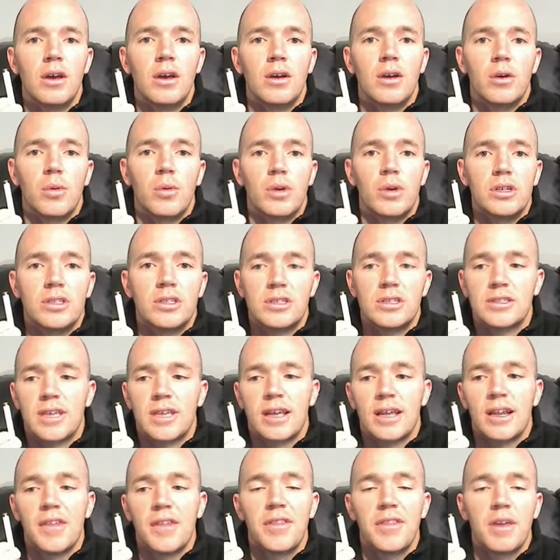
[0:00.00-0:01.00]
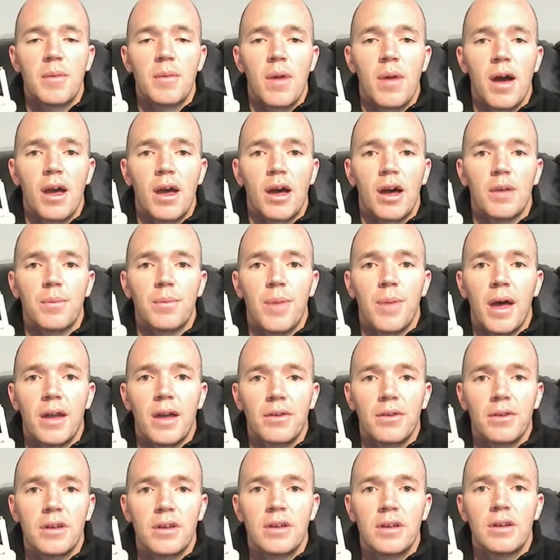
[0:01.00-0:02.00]
which is a lithium-ion
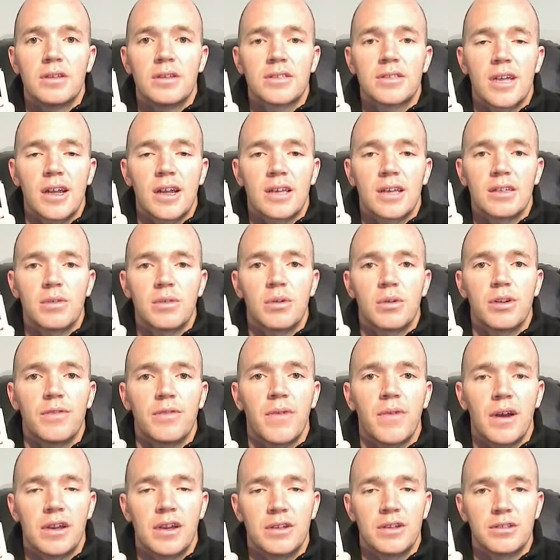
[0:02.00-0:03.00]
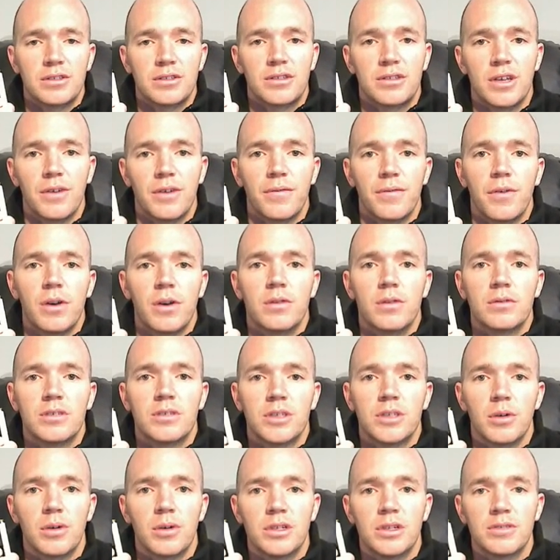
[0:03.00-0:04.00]
battery. It's kind of like the one you find in your cell phone,
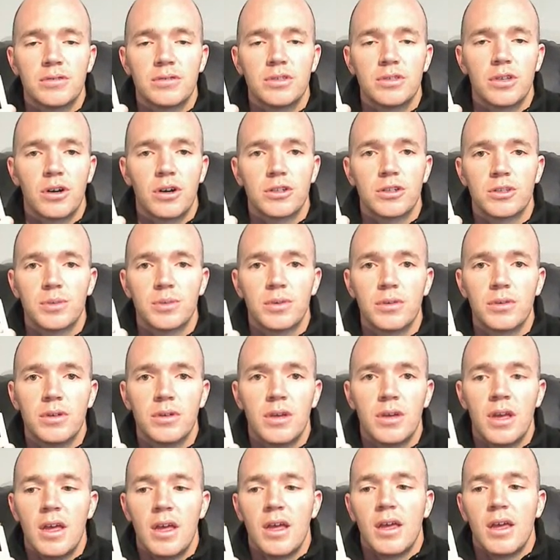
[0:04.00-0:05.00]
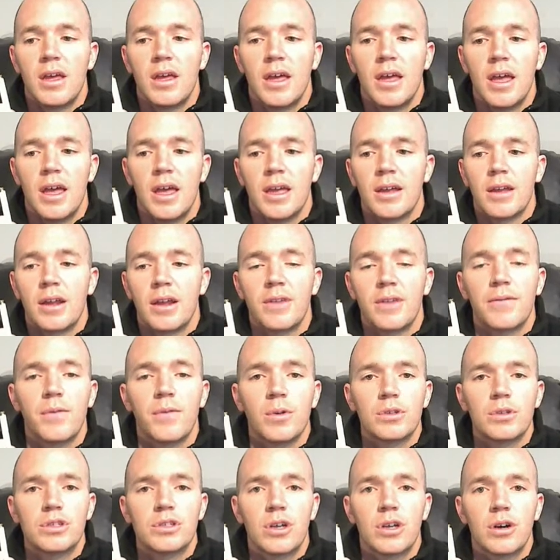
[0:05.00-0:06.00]
so it is rechargeable. And on
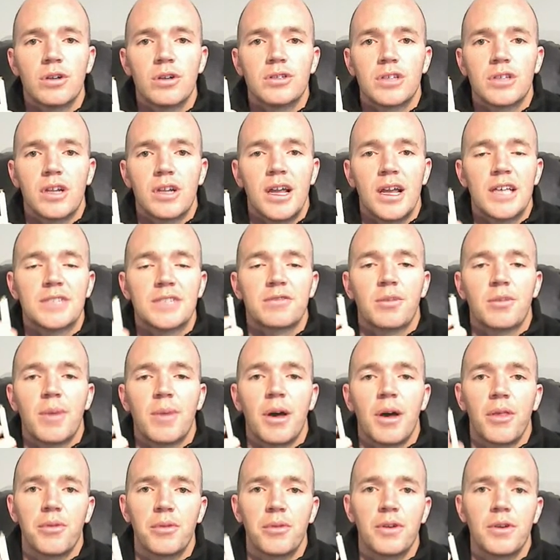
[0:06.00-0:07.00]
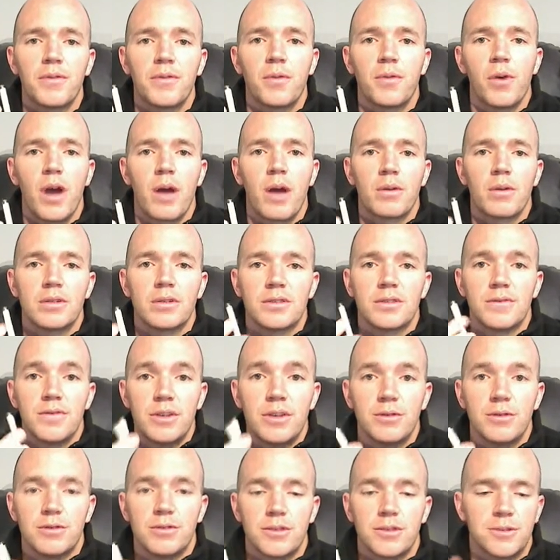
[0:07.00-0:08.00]
full charge, it lasts for about 3 to 4 hours of
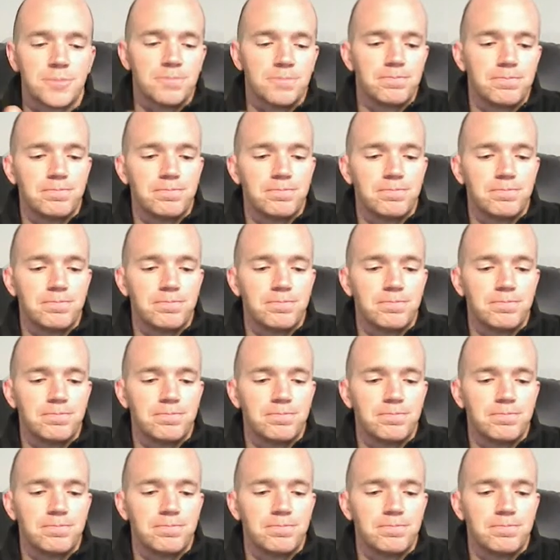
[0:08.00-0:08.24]
use.